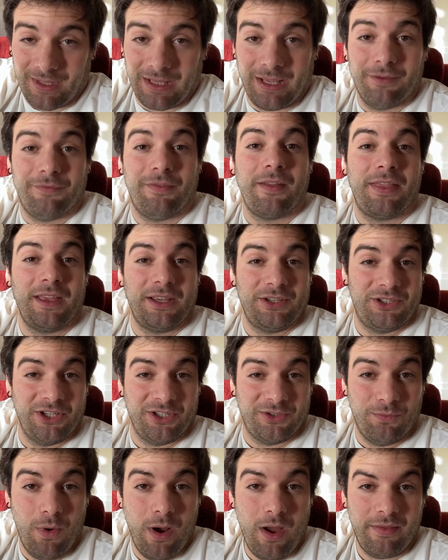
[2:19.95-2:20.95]
if I think
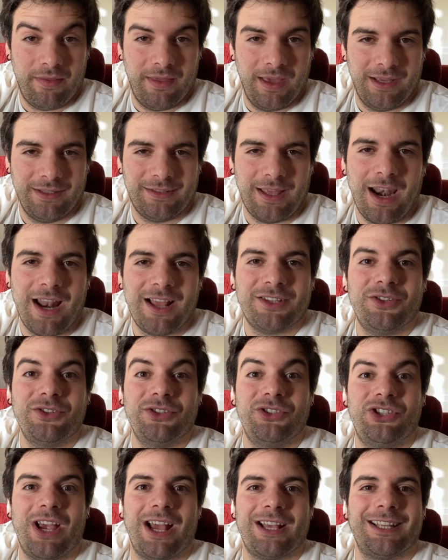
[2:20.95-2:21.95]
she's worth it, then I
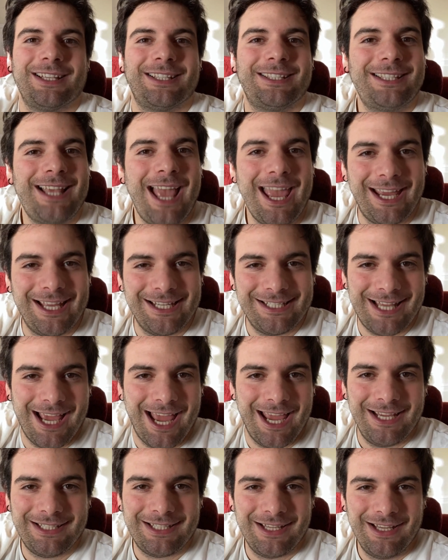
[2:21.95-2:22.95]
suggest a second
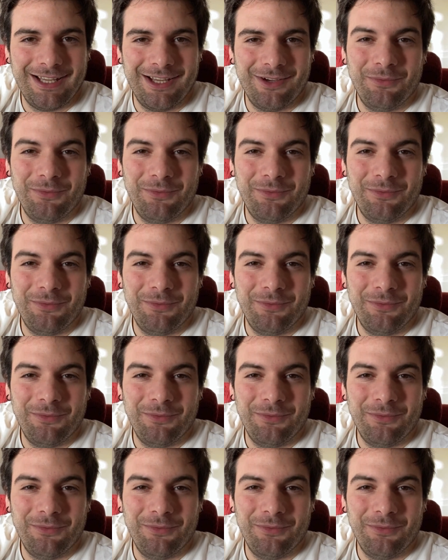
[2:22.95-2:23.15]
date,